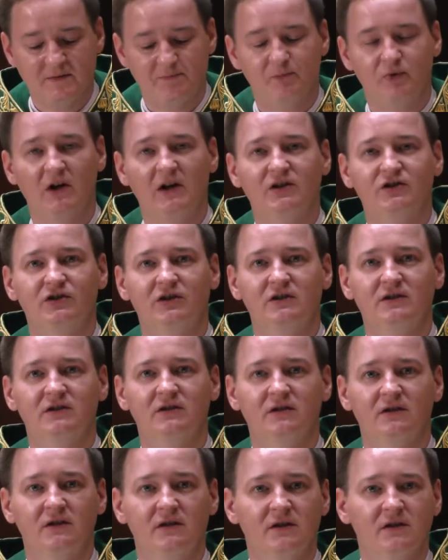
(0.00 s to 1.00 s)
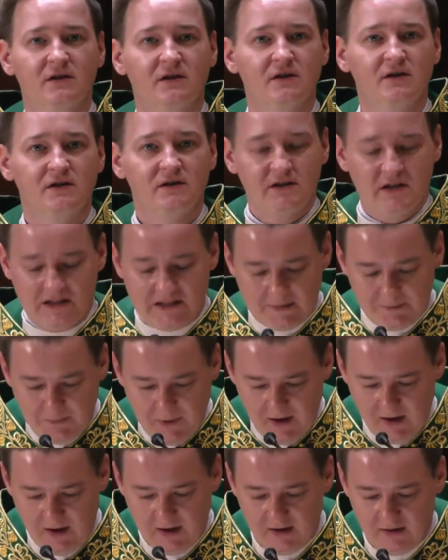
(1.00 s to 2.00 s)
depression,
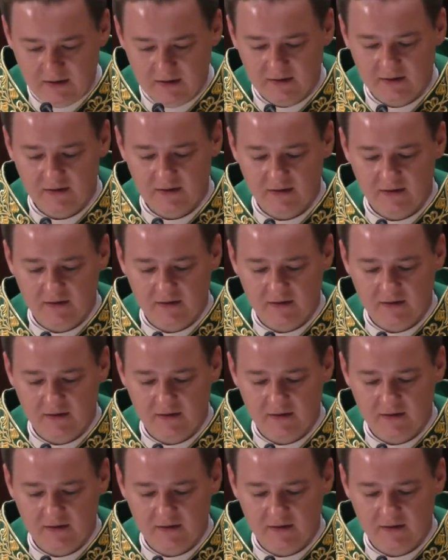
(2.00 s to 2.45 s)
despair,